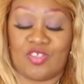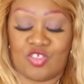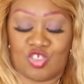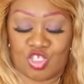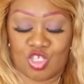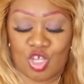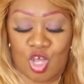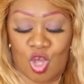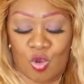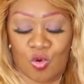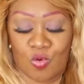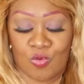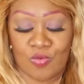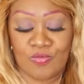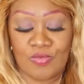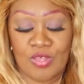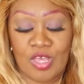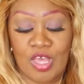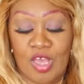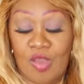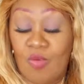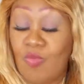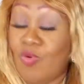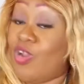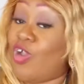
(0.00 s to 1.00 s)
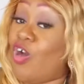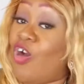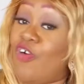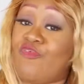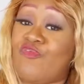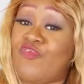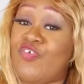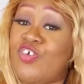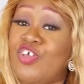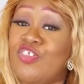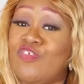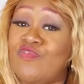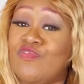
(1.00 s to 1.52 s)
So without
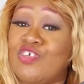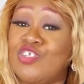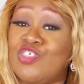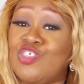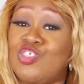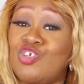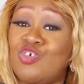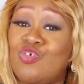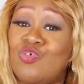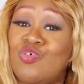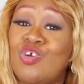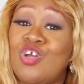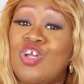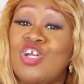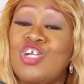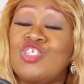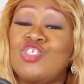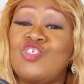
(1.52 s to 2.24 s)
further ado,